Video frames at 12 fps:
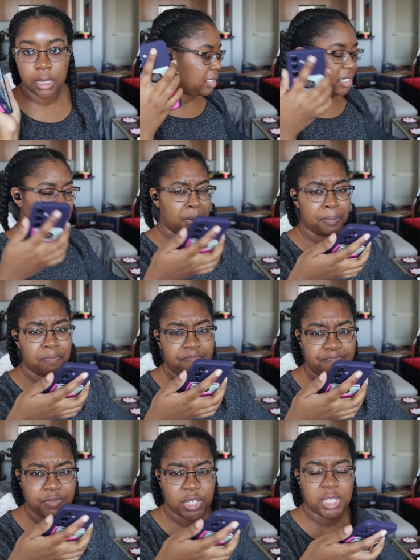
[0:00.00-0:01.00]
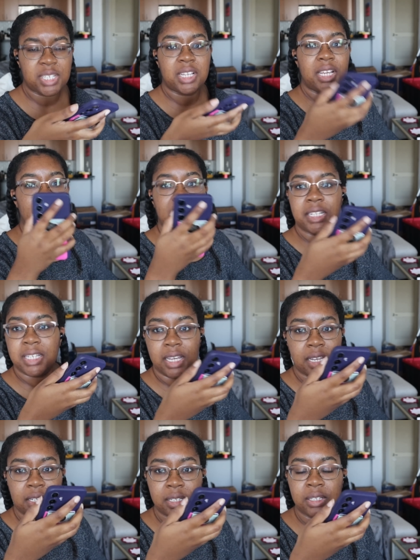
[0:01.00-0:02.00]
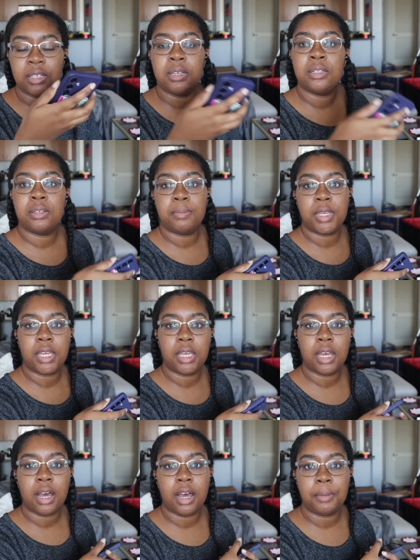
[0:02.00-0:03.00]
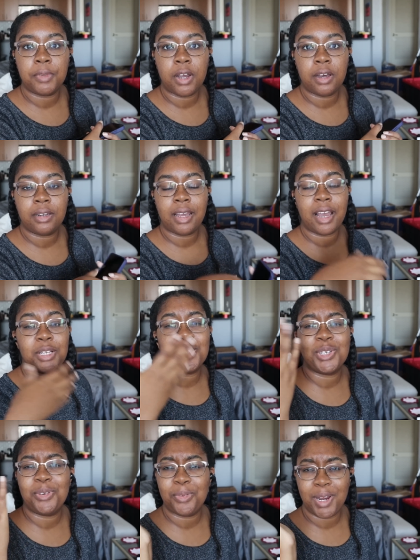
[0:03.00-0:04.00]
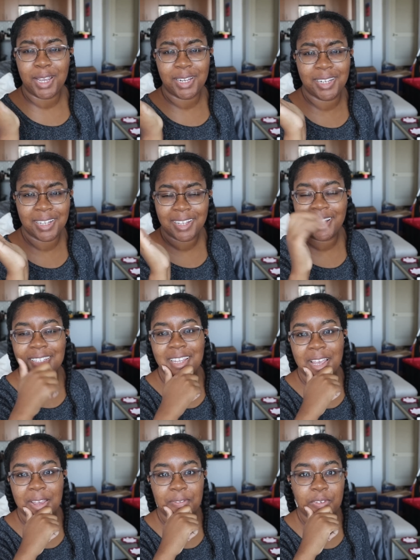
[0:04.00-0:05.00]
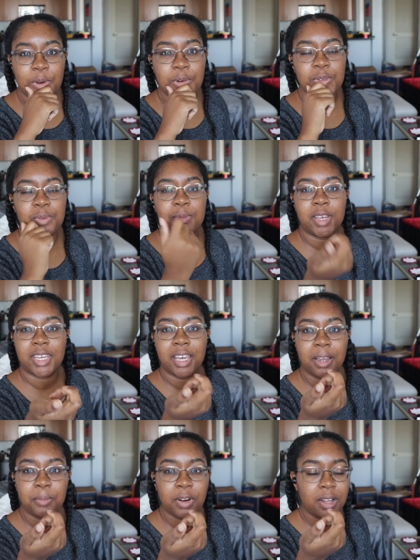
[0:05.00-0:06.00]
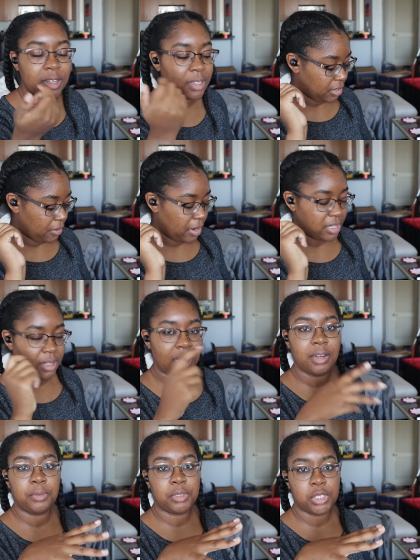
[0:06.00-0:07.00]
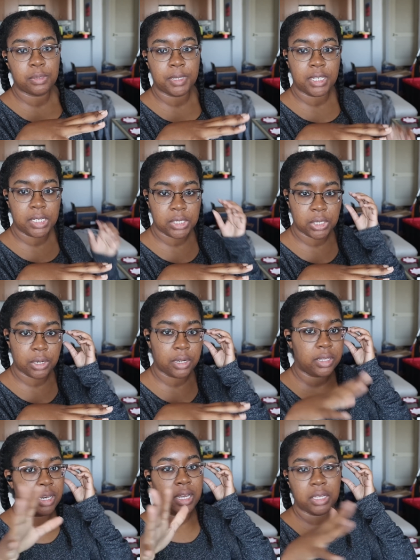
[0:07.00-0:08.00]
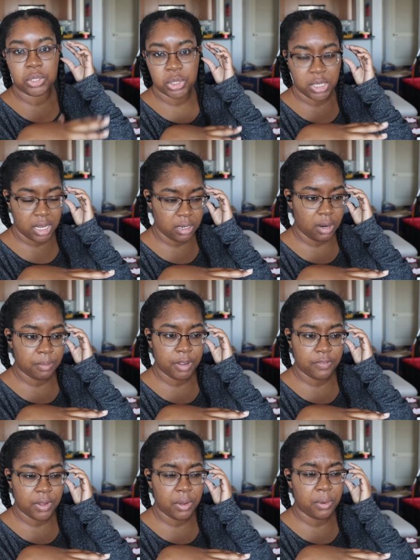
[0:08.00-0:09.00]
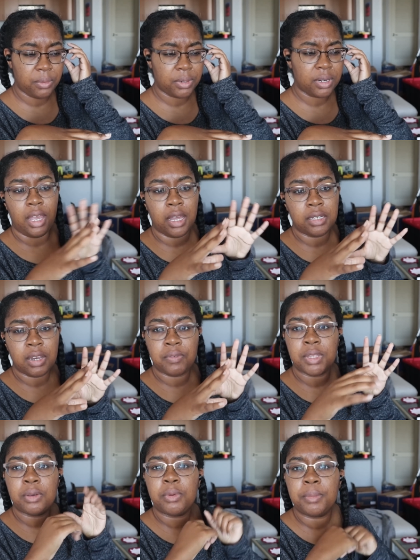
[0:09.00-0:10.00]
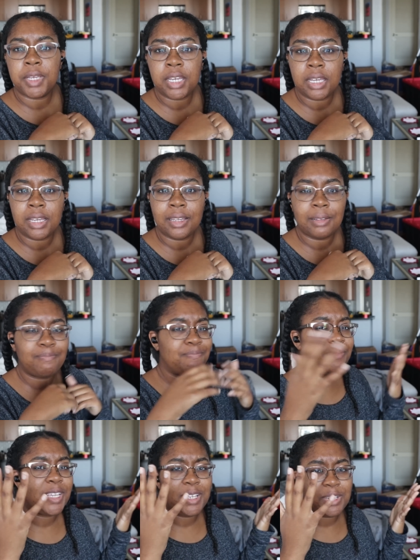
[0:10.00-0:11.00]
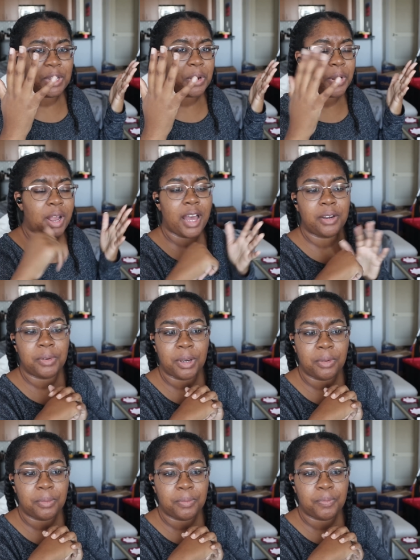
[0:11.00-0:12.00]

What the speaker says: It seemed just the easiest to me. I'm not actually great at taking photos with my camera, so I thought it would just be easier and then I could just edit on my phone and everything would be easier. I don't know.